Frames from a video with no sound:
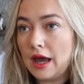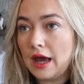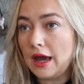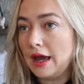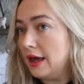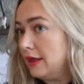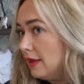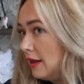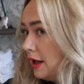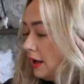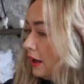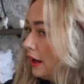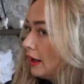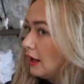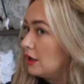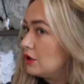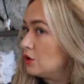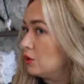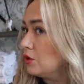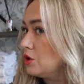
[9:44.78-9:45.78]
And then
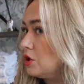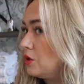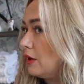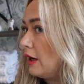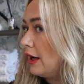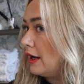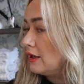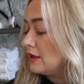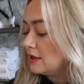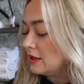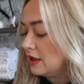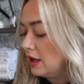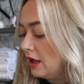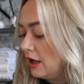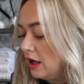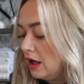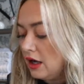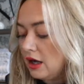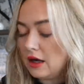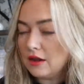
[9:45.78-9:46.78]
like I told you guys
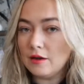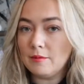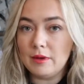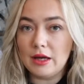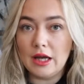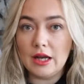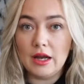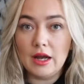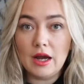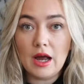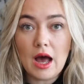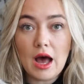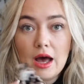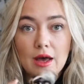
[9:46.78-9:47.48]
in the beginning,